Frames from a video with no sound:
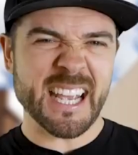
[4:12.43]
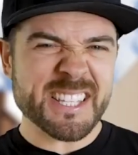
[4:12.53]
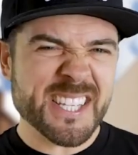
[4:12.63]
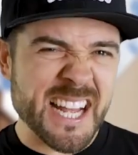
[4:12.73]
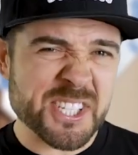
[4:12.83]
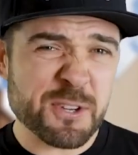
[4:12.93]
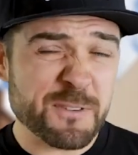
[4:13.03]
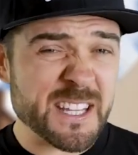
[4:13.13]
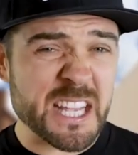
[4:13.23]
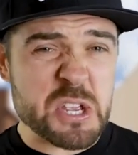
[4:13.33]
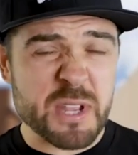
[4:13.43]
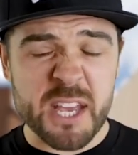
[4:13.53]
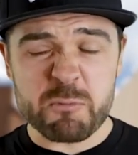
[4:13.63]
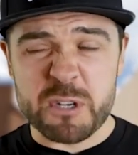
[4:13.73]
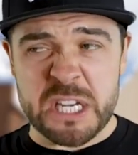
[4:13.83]
It's an SUV that you
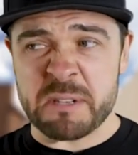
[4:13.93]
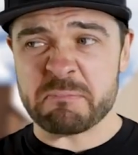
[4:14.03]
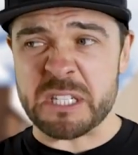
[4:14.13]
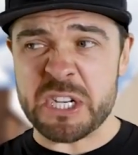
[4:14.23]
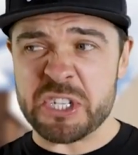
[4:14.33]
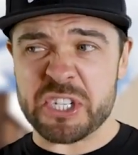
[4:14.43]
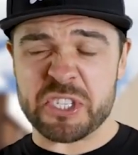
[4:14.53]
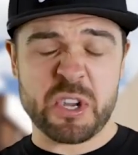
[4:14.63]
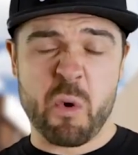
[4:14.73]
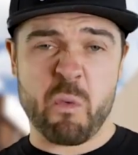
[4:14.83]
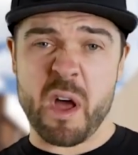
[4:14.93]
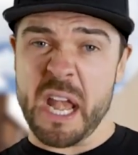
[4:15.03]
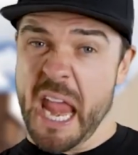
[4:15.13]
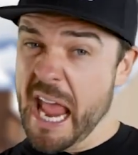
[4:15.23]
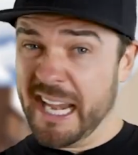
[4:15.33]
get when you just don't want
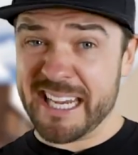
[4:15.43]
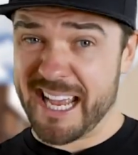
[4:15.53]
any